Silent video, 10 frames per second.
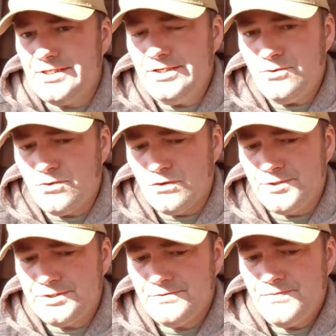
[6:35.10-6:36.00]
in
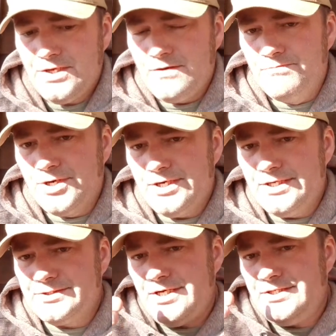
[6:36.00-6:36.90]
orbit, but
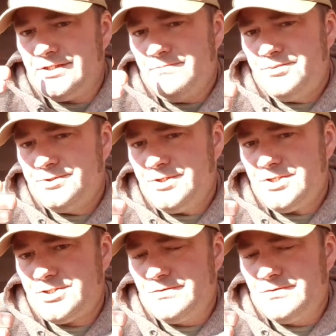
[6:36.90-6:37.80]
it stays in
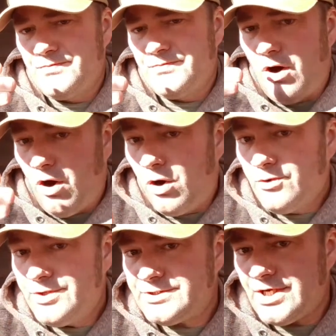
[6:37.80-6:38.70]
position all
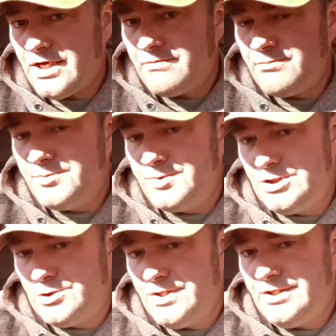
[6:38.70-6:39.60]
the time
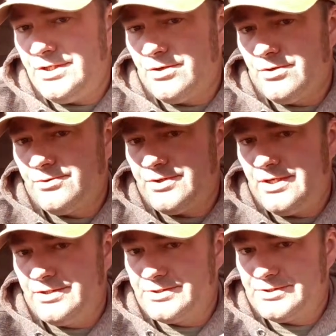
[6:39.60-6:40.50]
between the Earth
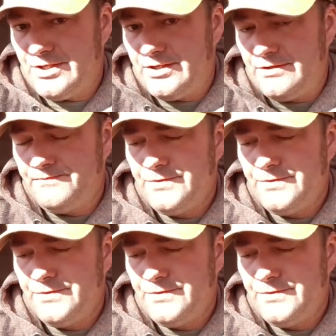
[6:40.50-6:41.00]
and the Sun.